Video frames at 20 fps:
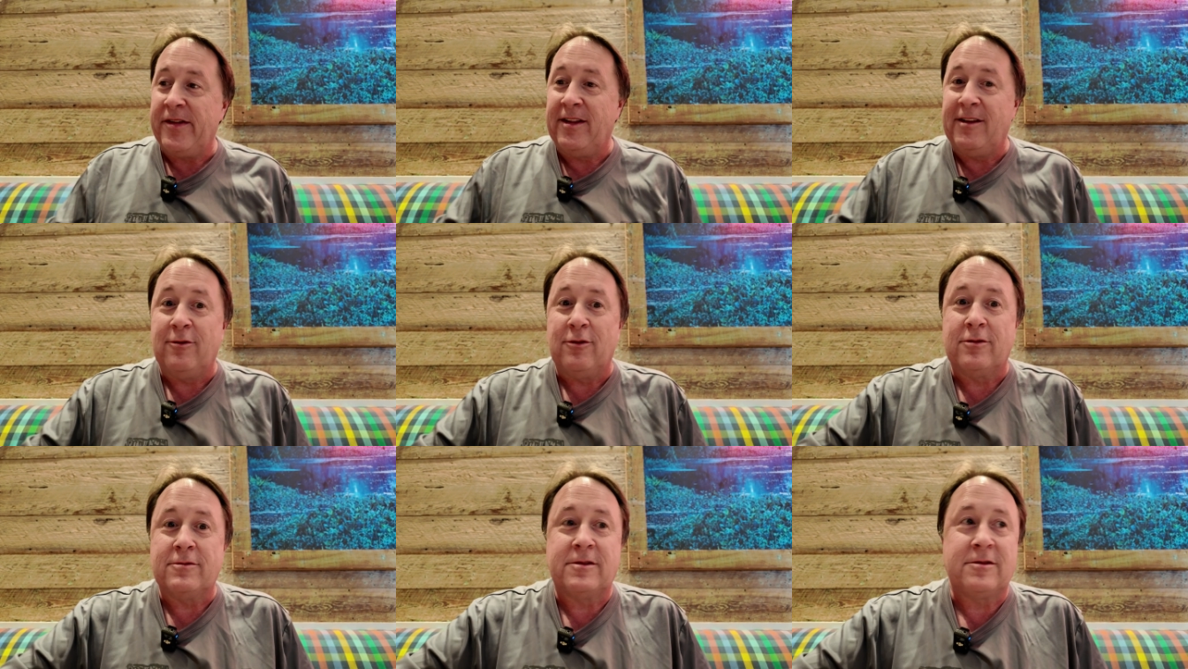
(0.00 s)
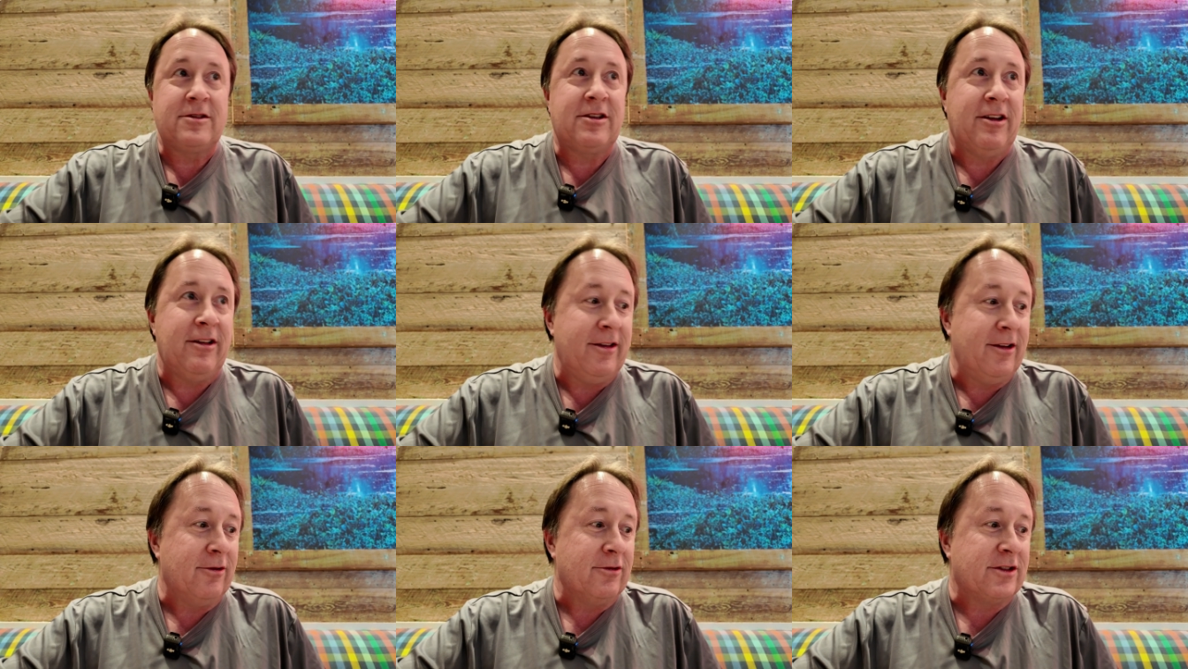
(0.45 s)
A little,
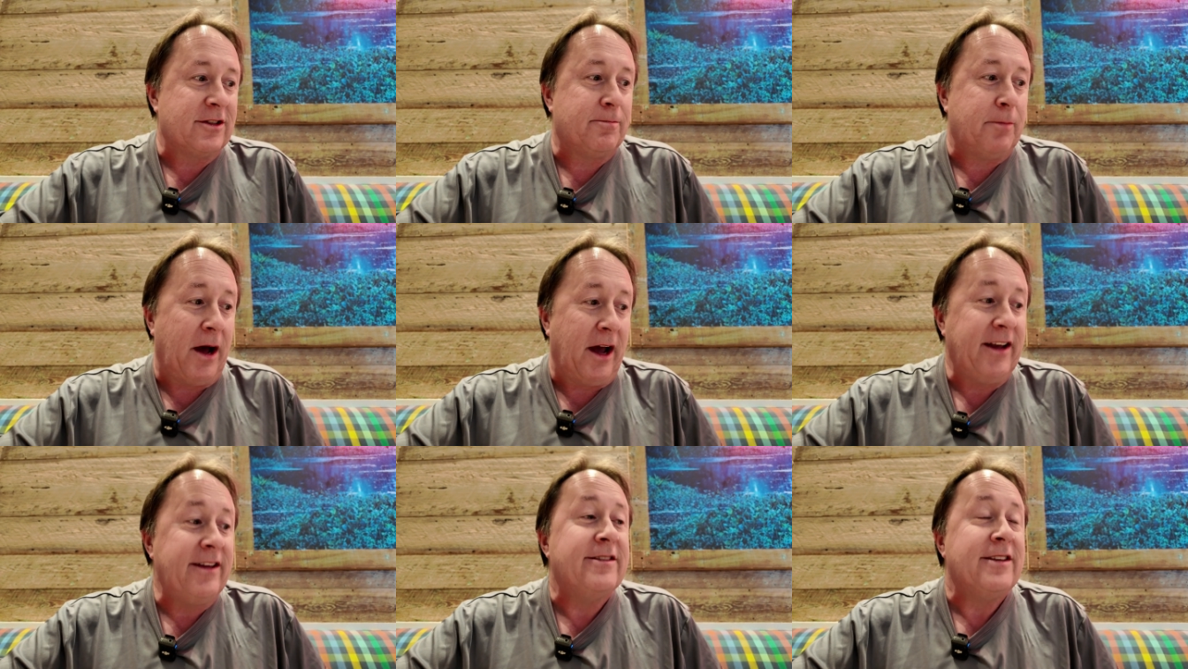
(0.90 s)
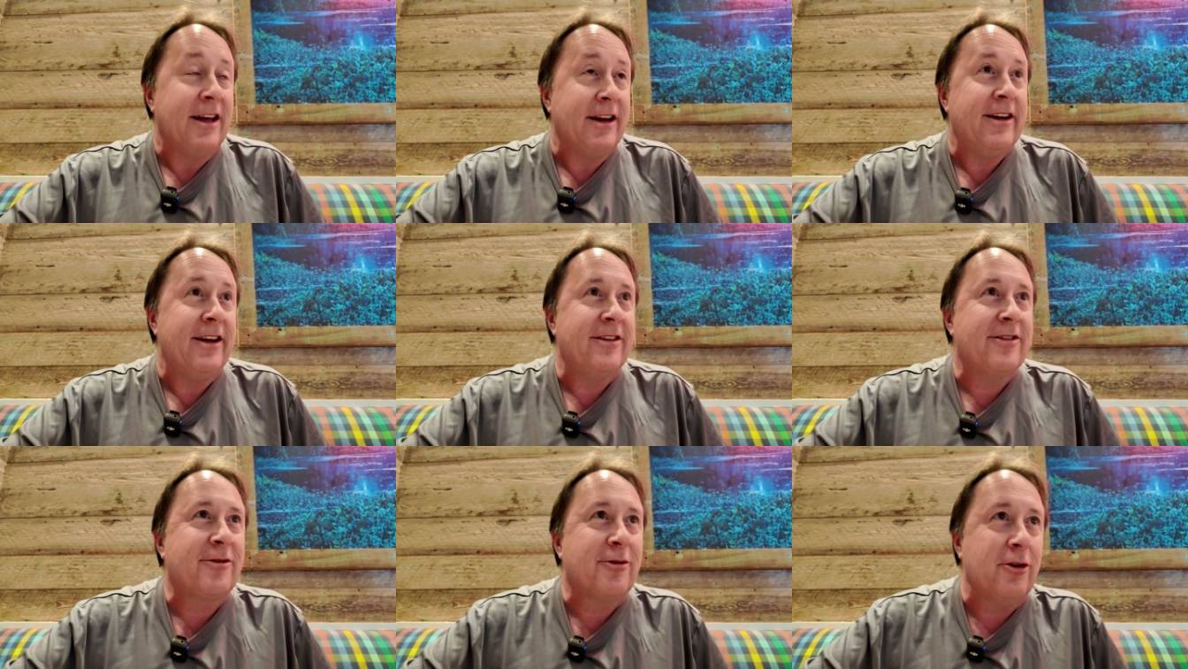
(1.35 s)
little spicy.
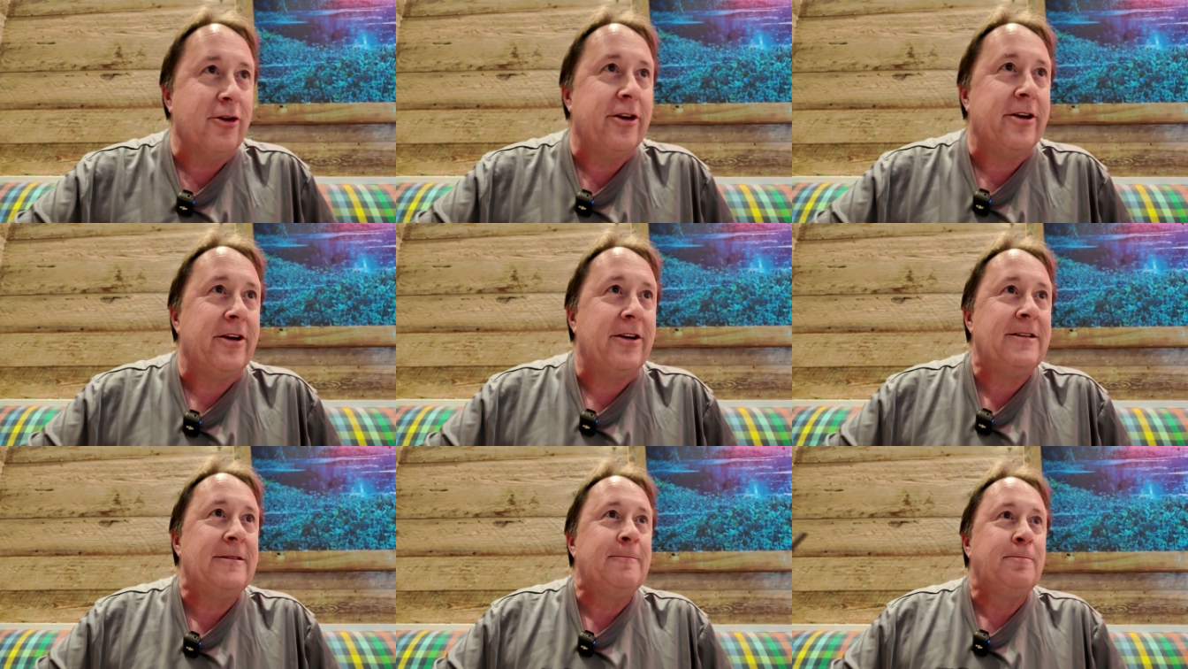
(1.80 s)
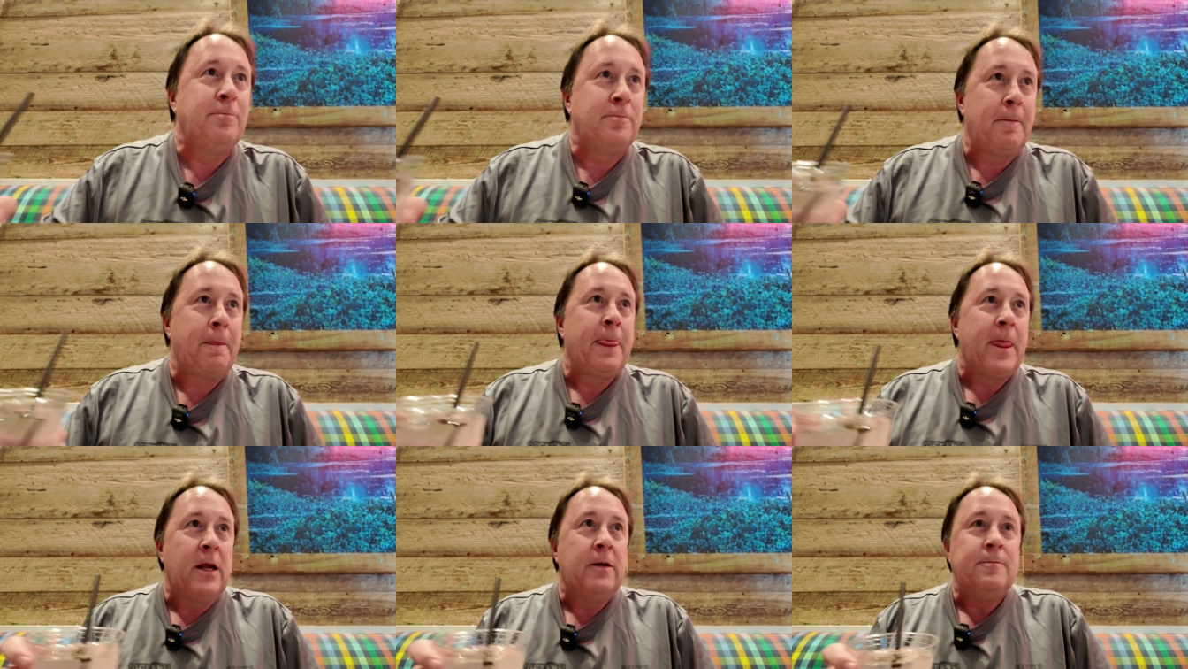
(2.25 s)
It is good, huh?
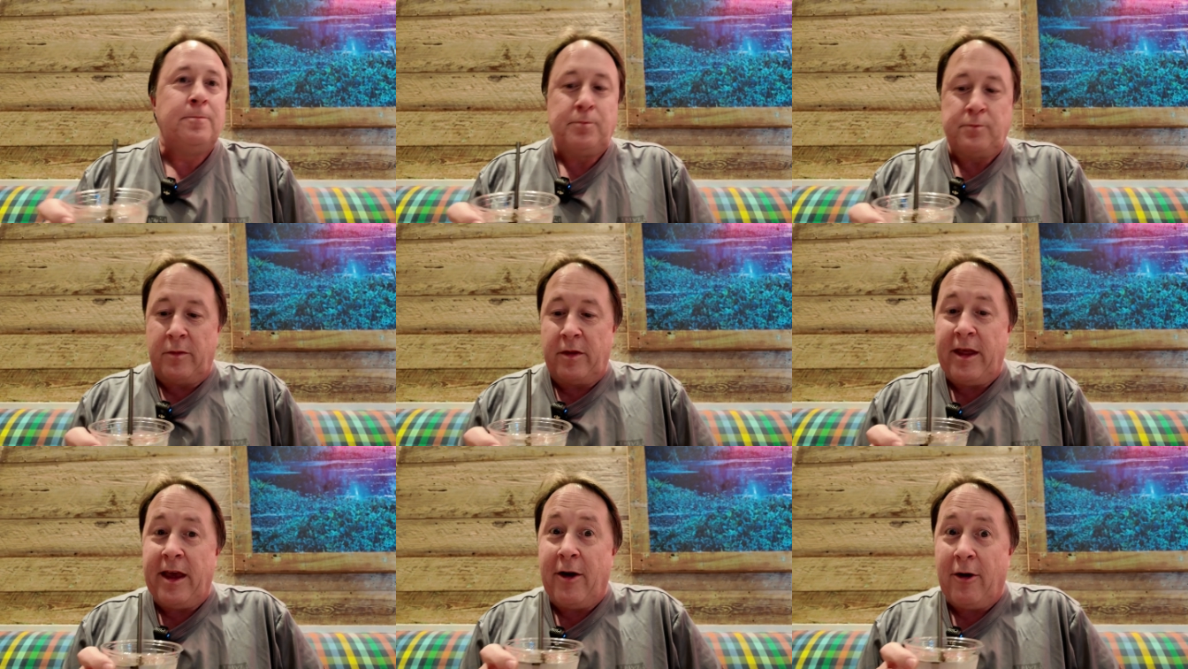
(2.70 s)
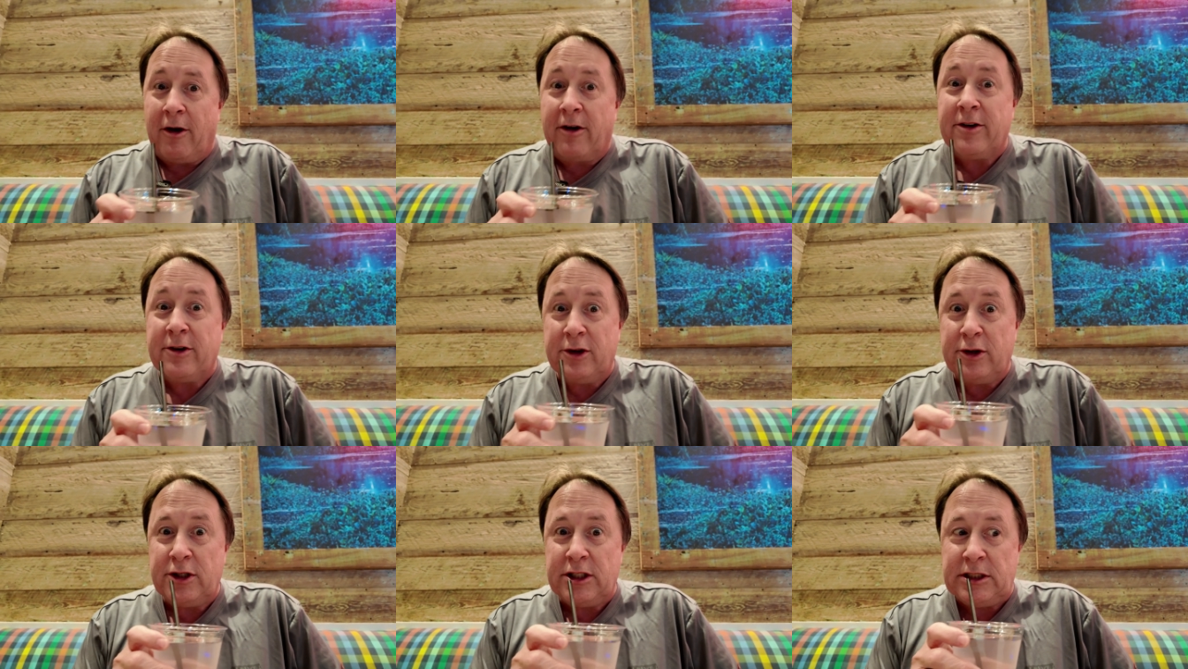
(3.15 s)
They
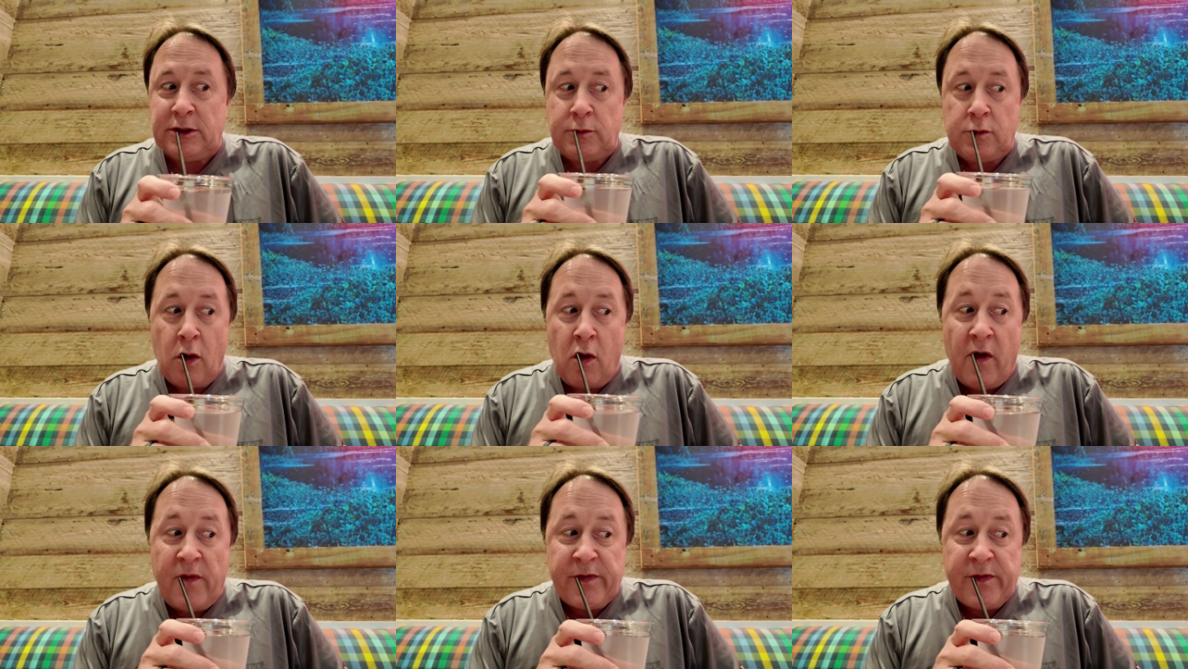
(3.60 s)
are good.